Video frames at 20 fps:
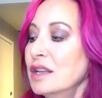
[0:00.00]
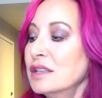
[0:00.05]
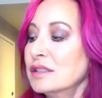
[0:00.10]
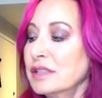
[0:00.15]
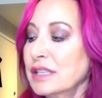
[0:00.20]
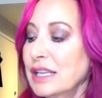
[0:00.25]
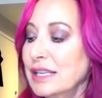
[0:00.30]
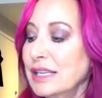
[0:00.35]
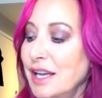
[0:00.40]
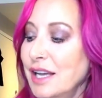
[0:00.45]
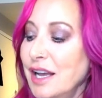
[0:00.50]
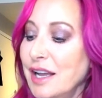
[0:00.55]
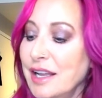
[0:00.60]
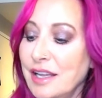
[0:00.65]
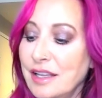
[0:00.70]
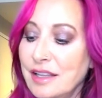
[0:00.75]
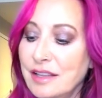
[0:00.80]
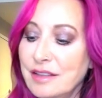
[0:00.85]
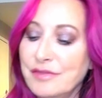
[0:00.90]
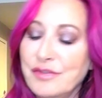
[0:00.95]
So I got to tell
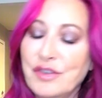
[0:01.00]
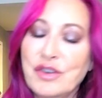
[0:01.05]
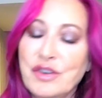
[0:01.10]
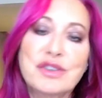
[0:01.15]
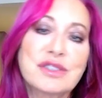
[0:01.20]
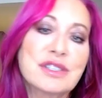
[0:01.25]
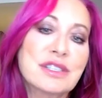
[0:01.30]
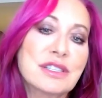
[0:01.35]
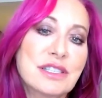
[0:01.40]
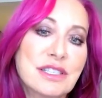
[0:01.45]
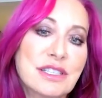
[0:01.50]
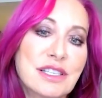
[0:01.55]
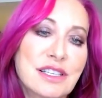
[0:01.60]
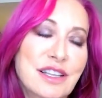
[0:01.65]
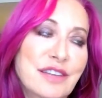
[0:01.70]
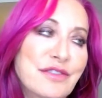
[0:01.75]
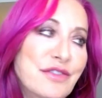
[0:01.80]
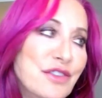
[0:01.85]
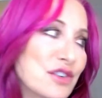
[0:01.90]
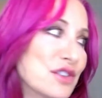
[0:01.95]
you,
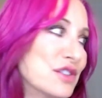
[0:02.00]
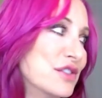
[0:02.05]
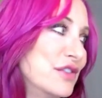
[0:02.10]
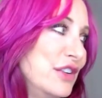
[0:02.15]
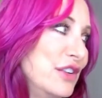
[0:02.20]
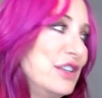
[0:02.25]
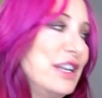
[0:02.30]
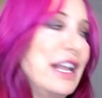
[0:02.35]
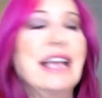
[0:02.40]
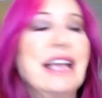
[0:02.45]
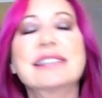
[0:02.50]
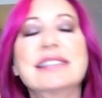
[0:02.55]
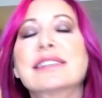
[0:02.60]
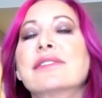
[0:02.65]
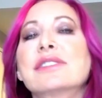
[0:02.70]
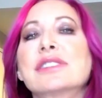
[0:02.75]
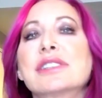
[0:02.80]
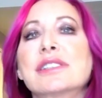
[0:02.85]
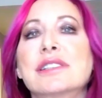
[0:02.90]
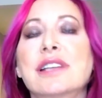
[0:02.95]
the first few days, I
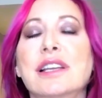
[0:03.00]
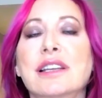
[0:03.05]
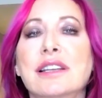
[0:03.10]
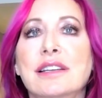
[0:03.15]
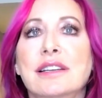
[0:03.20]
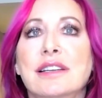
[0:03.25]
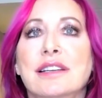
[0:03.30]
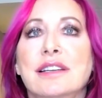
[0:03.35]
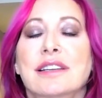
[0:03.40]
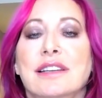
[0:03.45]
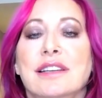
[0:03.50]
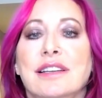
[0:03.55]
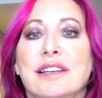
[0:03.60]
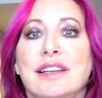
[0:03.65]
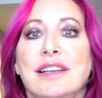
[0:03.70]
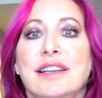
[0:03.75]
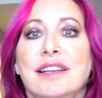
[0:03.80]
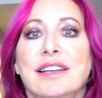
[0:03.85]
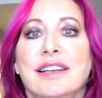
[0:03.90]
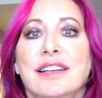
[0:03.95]
was just like,
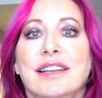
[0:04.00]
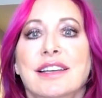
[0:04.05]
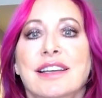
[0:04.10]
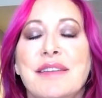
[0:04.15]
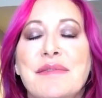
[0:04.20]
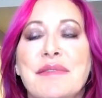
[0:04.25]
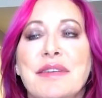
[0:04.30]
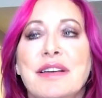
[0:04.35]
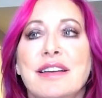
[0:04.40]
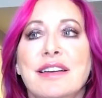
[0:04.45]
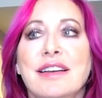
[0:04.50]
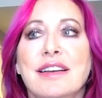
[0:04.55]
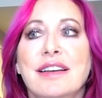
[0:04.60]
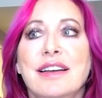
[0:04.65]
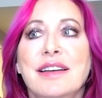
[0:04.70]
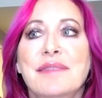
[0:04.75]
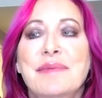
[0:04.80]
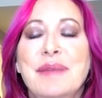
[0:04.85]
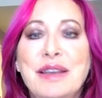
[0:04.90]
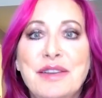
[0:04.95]

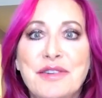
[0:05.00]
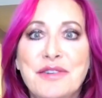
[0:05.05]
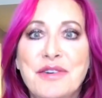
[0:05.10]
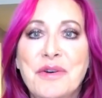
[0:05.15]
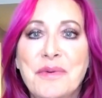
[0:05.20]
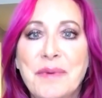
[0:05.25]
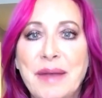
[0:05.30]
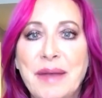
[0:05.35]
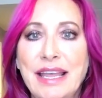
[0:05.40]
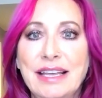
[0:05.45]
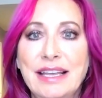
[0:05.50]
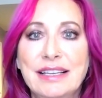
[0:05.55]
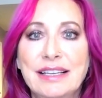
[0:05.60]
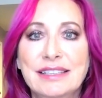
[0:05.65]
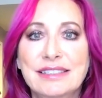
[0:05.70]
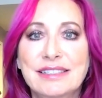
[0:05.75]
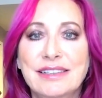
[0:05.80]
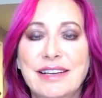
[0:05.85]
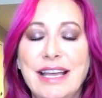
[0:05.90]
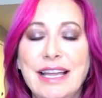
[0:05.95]
I've been here all week.
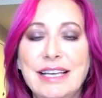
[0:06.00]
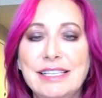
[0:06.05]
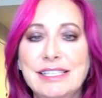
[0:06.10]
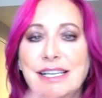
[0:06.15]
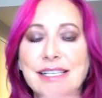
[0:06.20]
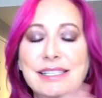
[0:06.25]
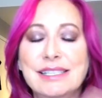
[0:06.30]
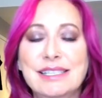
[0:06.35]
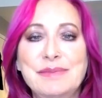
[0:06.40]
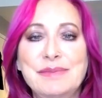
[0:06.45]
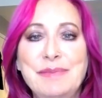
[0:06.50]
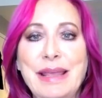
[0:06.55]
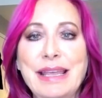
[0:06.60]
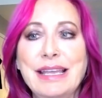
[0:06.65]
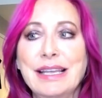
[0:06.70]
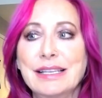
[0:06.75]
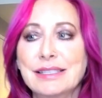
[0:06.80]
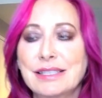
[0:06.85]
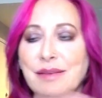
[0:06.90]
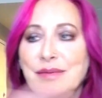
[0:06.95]
So I had a chance to
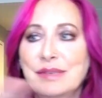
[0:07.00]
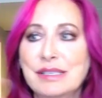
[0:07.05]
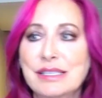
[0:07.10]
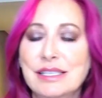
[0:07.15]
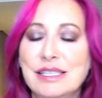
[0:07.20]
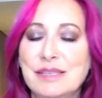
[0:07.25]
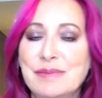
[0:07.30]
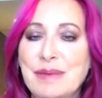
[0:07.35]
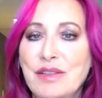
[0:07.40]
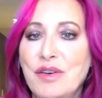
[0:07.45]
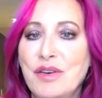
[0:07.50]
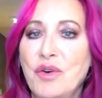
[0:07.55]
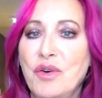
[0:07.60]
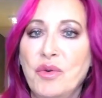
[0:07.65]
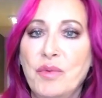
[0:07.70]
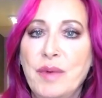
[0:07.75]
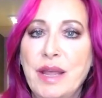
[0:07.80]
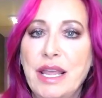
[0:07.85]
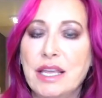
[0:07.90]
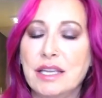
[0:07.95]
speak. I said, I'm just going to spend the
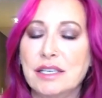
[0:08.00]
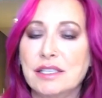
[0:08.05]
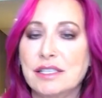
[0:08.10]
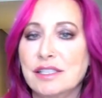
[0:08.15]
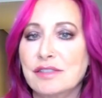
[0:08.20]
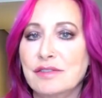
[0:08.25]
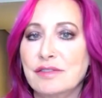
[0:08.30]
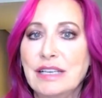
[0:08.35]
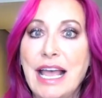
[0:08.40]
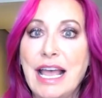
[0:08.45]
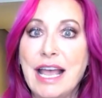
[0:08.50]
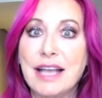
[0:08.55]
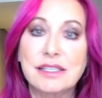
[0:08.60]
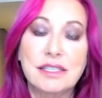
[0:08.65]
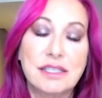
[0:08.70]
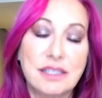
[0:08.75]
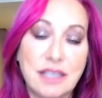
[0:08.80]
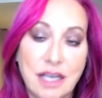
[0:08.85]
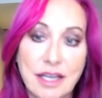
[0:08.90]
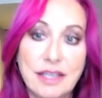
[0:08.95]
whole week and just
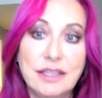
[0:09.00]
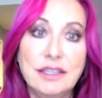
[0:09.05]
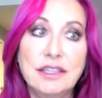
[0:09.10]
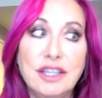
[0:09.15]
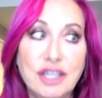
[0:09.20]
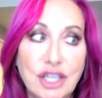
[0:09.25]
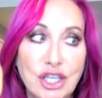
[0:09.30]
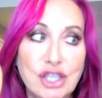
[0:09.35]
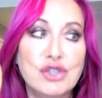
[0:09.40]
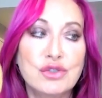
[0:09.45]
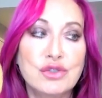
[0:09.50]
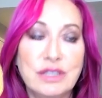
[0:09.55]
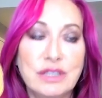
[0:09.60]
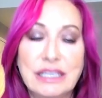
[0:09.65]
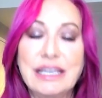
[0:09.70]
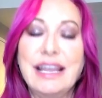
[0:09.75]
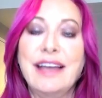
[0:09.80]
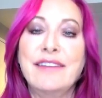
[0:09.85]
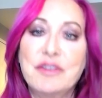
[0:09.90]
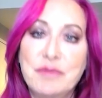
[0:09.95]
relax, because I
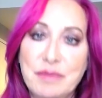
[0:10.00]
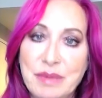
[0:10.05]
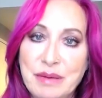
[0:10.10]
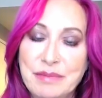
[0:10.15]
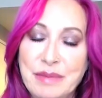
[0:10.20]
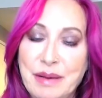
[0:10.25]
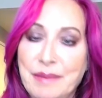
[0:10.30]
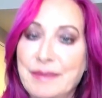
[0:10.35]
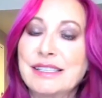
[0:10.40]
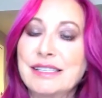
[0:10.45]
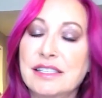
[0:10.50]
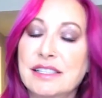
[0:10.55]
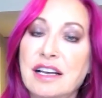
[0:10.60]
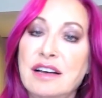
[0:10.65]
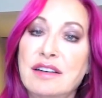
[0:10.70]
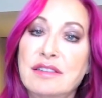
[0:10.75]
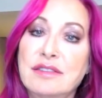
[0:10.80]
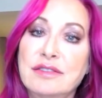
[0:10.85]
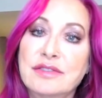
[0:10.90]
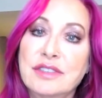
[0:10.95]
literally haven't been by
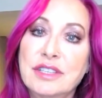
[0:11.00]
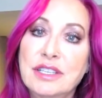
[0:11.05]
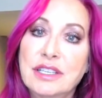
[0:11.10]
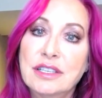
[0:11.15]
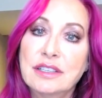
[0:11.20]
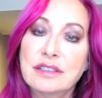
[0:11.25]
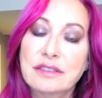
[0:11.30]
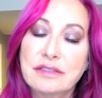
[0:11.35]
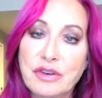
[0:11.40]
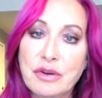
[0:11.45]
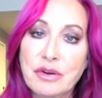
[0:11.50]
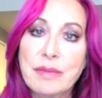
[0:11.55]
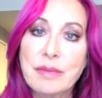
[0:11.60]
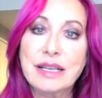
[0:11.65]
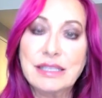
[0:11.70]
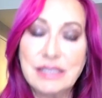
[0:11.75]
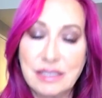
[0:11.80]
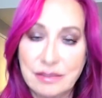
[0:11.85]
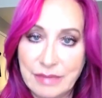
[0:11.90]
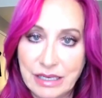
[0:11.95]
myself for
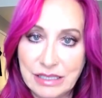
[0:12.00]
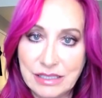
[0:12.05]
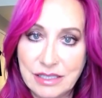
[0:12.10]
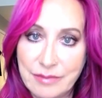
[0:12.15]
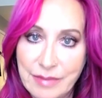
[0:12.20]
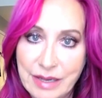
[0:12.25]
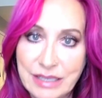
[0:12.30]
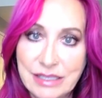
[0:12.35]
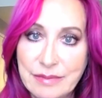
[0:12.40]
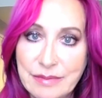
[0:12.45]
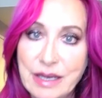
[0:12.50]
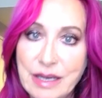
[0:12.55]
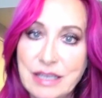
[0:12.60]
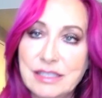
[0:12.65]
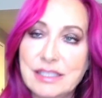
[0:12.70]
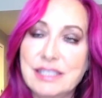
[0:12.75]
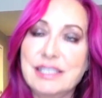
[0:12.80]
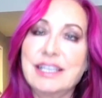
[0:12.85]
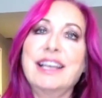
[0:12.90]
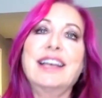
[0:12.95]
months and months and months and
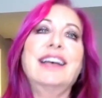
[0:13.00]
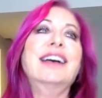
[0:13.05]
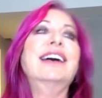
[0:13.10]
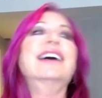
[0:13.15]
months.